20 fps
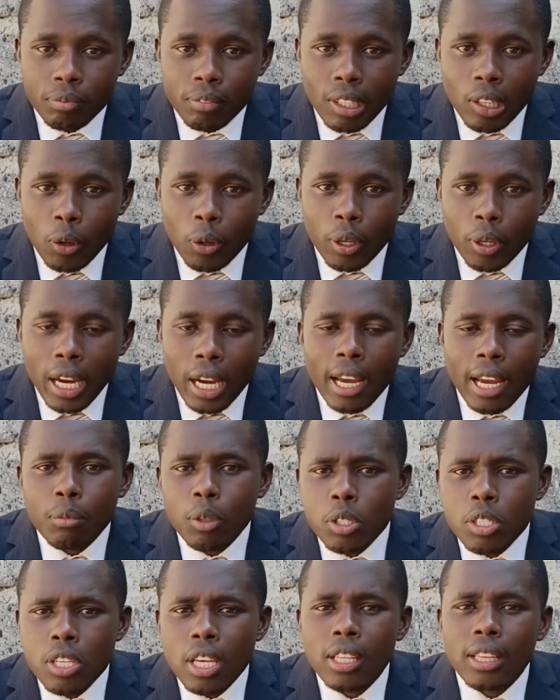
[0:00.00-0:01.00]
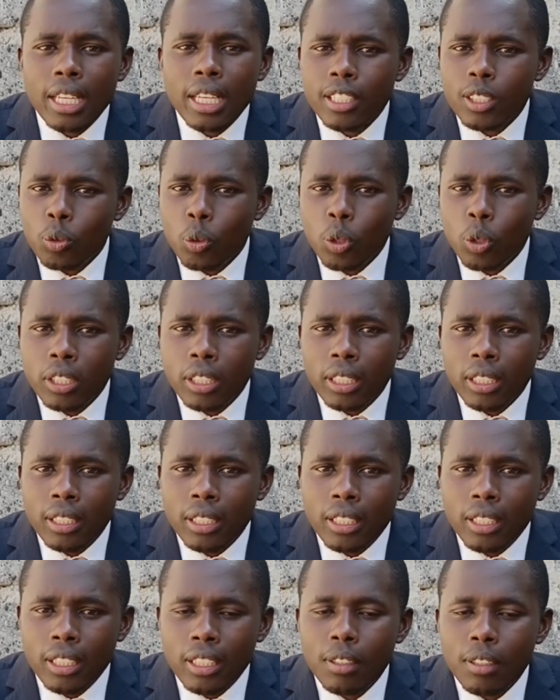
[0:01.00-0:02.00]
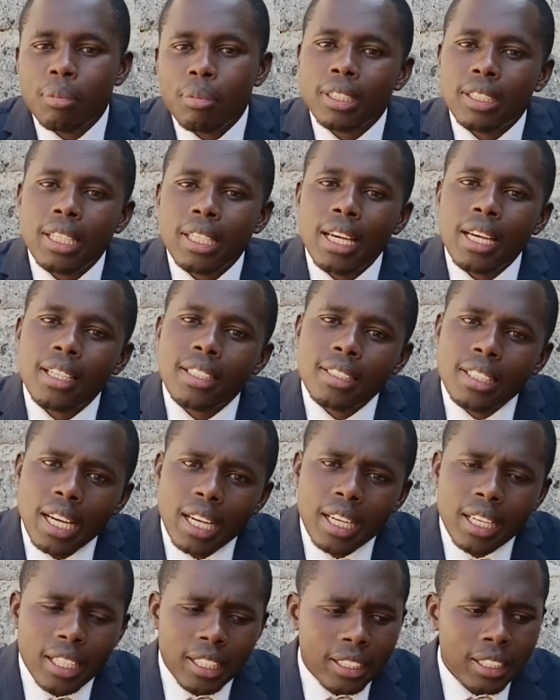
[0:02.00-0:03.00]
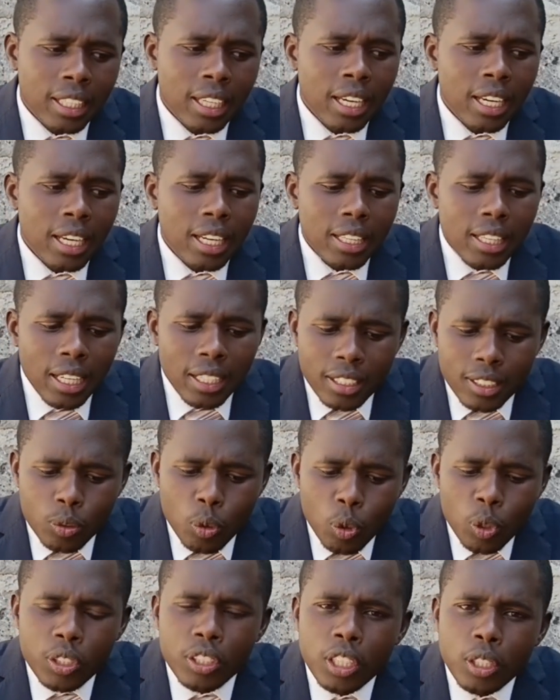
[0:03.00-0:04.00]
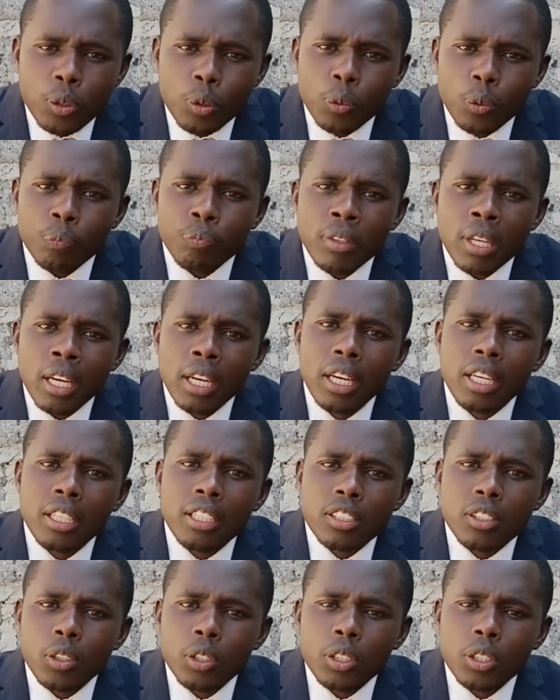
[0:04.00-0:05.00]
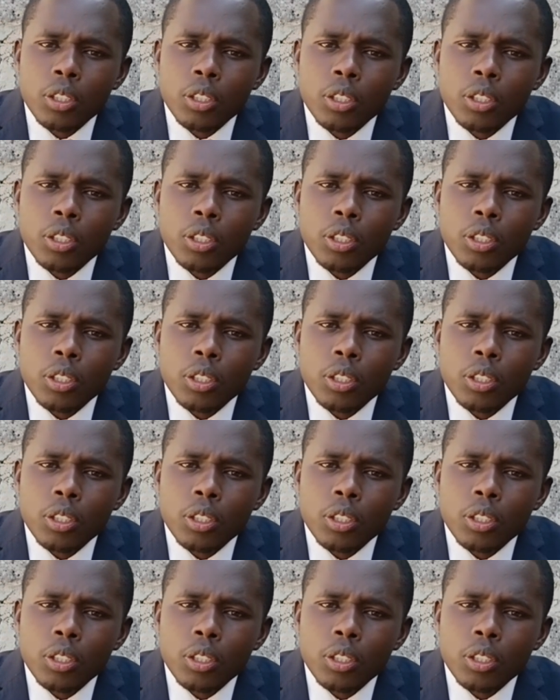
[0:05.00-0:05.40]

Okay, I am not saying that is what they did, but exactly that is what they do. It is not just with